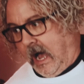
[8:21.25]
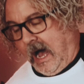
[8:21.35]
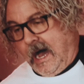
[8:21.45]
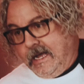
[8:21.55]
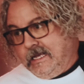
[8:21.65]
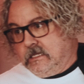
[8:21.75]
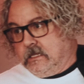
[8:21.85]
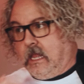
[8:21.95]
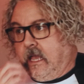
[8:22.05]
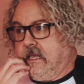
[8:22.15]
I
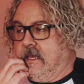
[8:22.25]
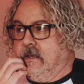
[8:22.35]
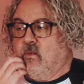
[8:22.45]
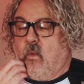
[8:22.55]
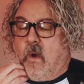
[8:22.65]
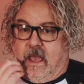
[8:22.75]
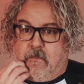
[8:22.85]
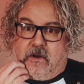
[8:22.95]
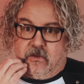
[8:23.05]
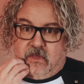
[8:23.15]
like it way
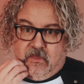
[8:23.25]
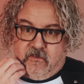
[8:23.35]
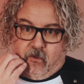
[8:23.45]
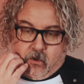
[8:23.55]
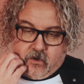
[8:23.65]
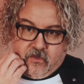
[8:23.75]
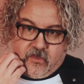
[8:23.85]
better than the Fortin